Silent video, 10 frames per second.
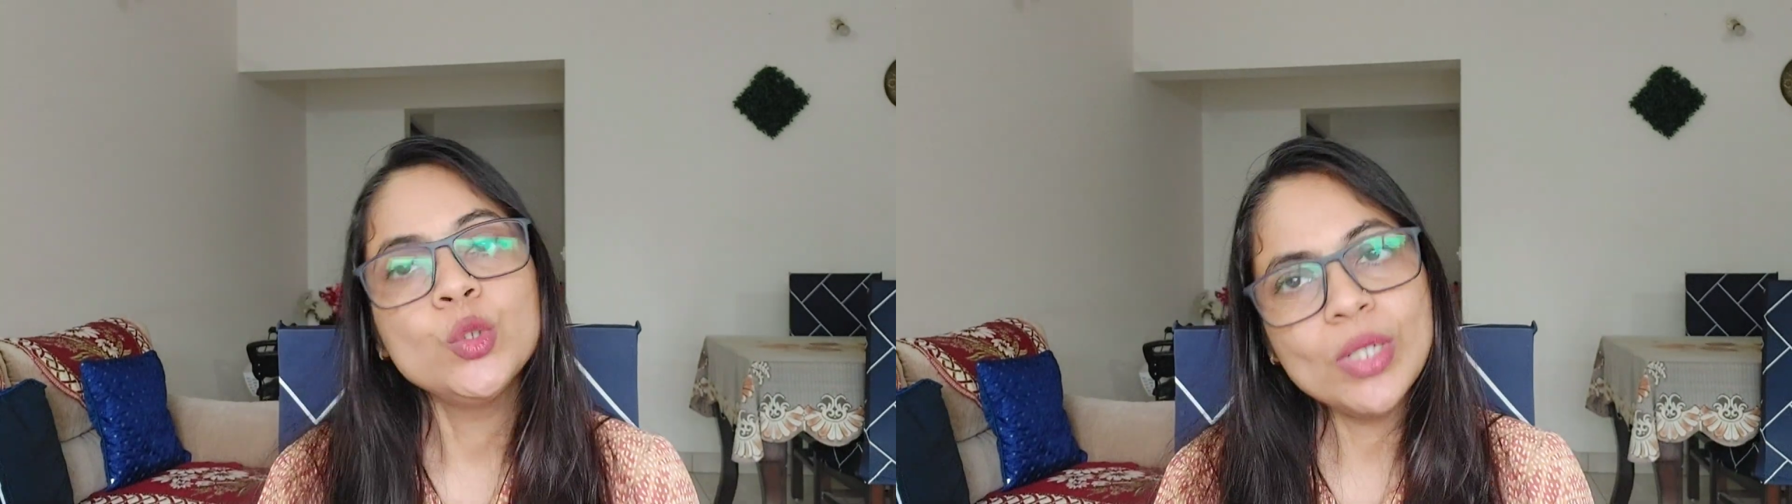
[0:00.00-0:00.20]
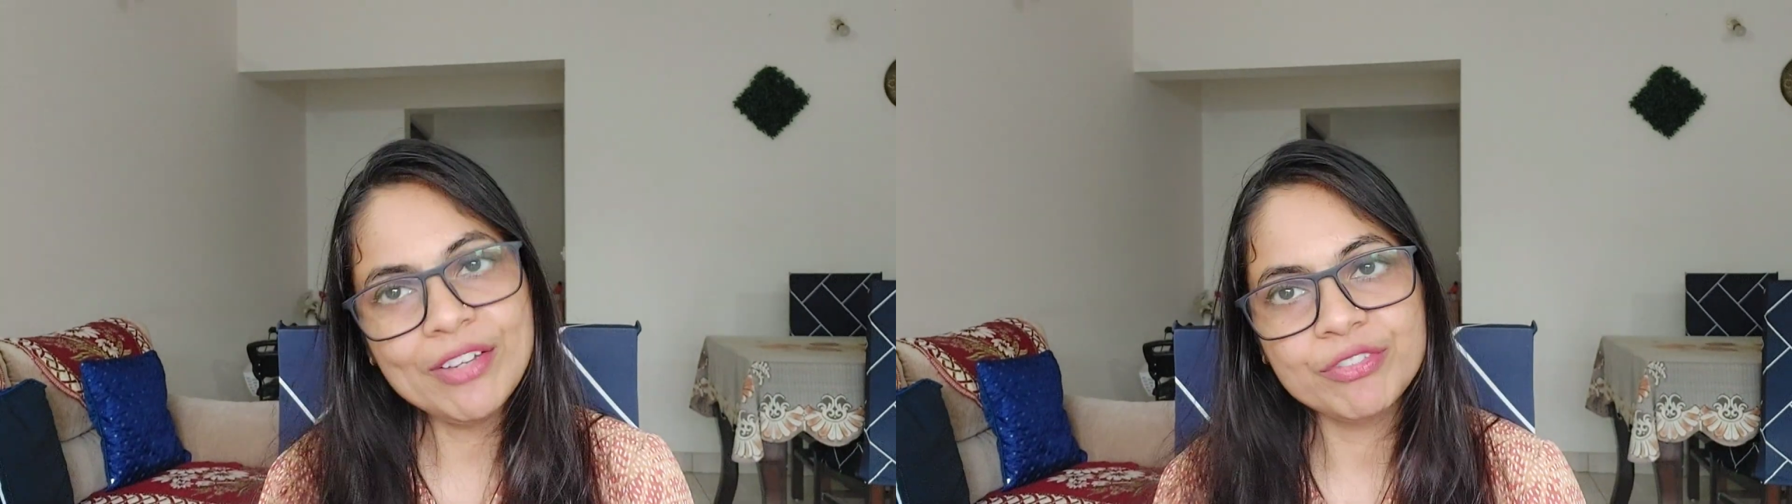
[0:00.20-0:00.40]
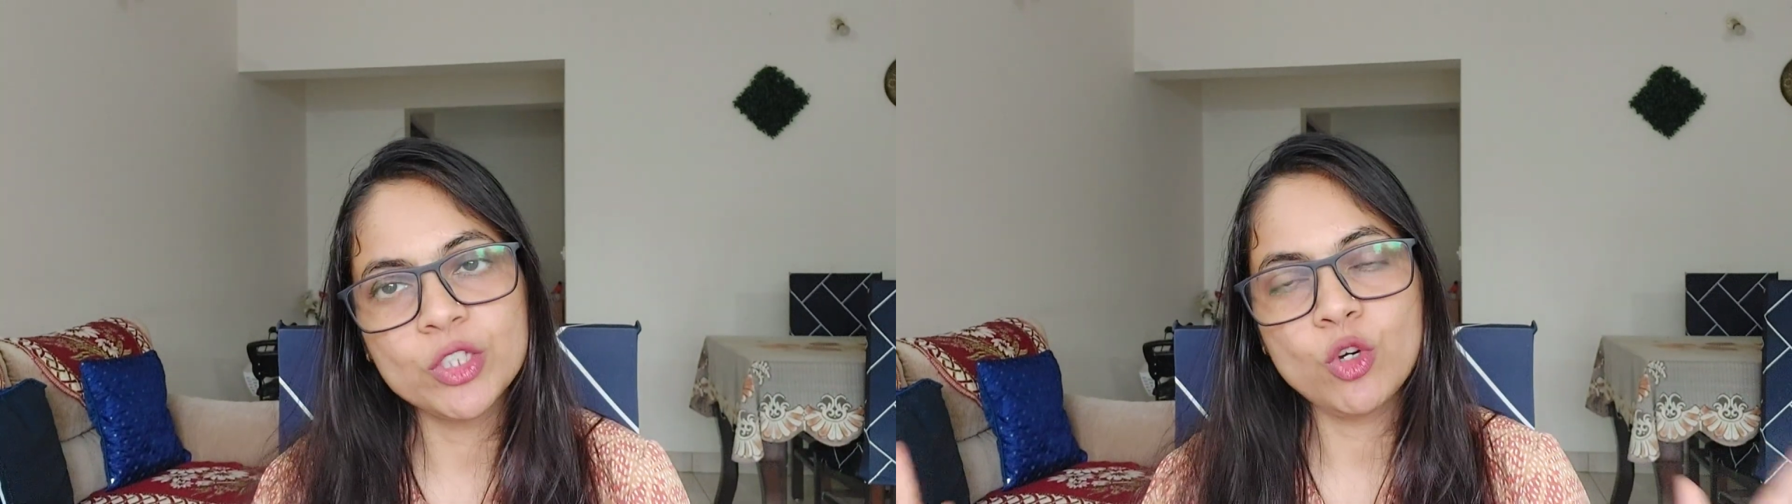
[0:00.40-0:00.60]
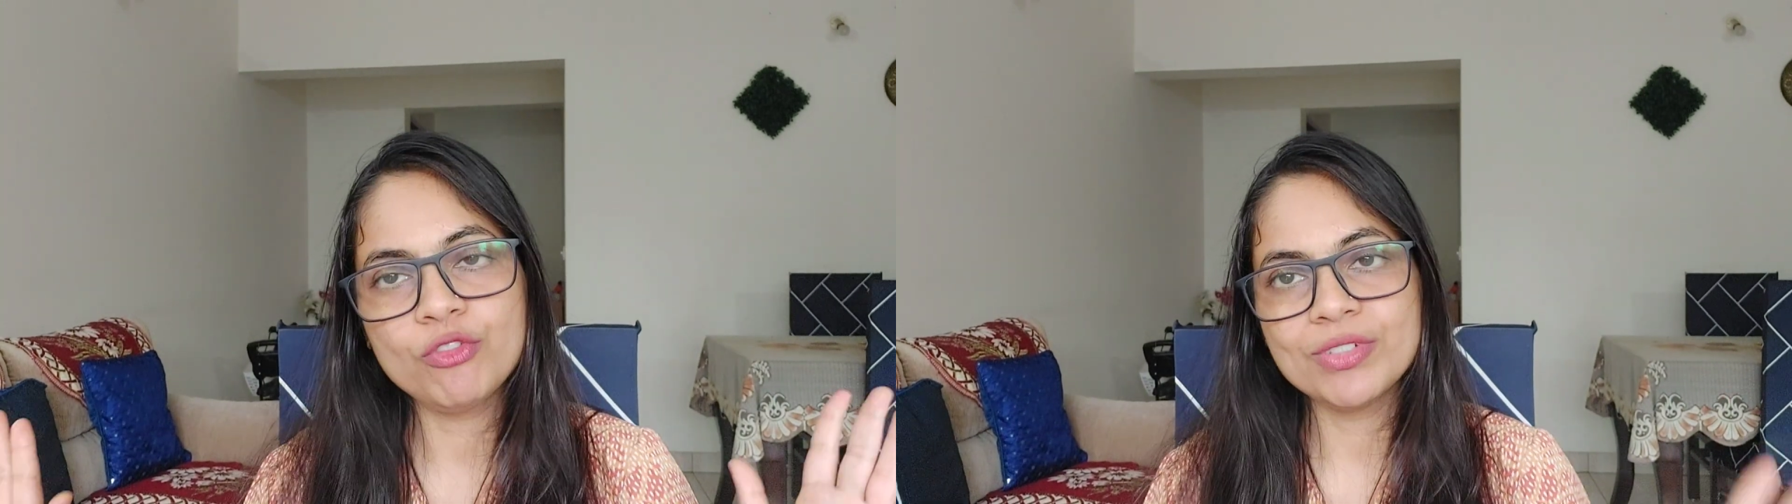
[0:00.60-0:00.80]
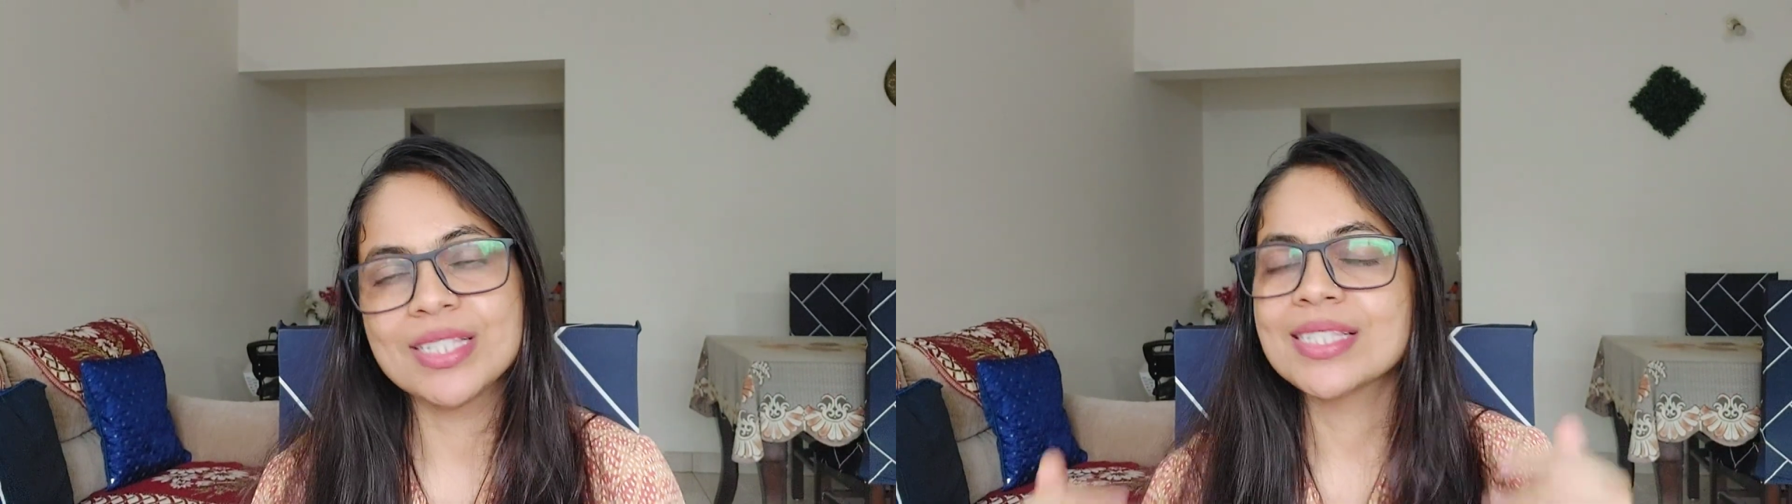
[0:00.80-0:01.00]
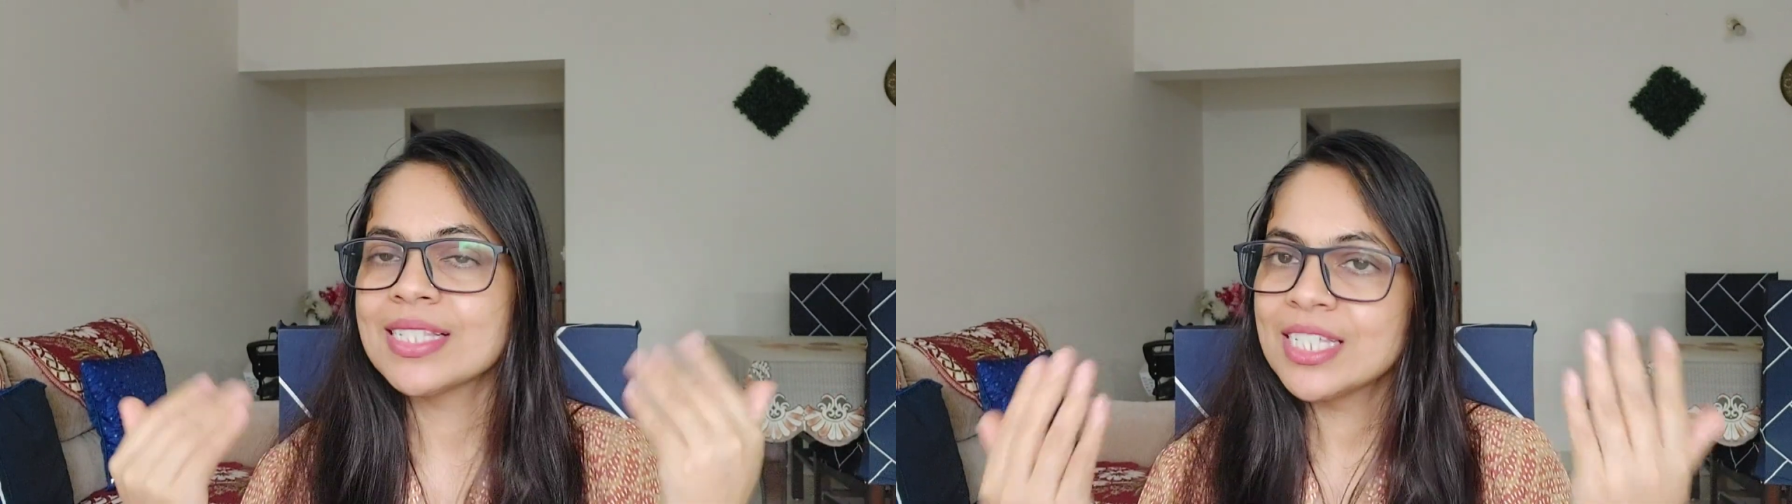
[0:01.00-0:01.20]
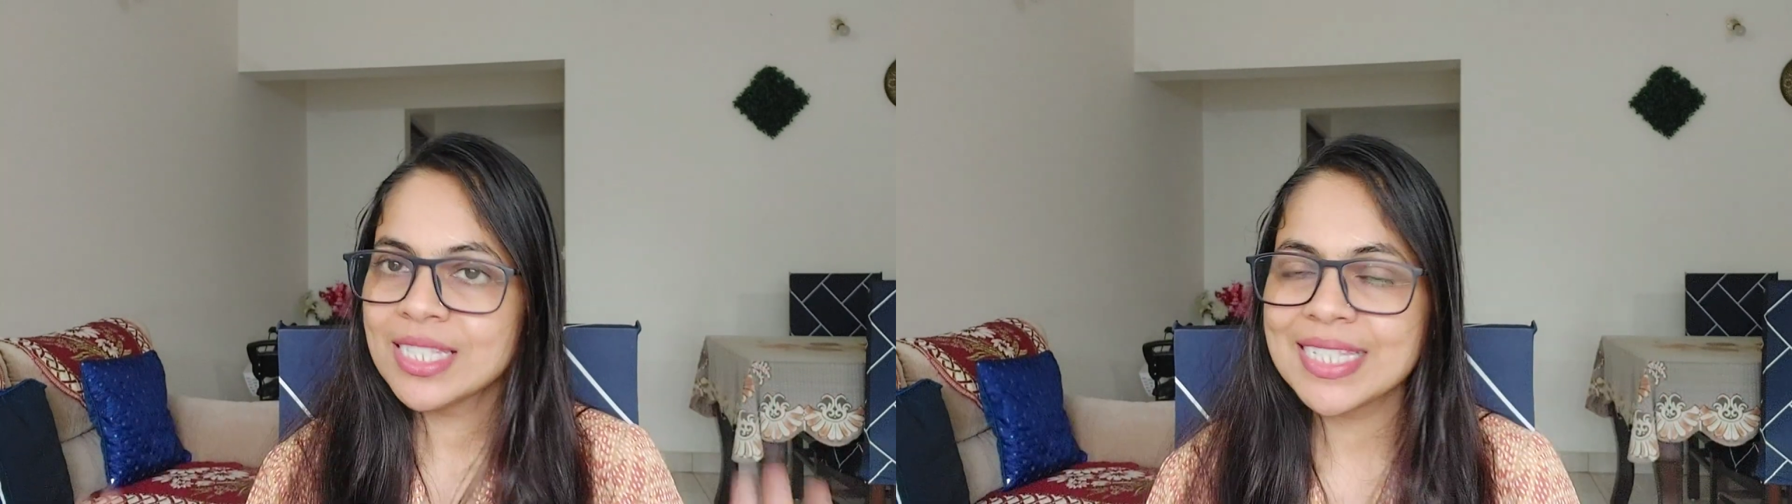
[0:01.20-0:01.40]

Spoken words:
You left the office.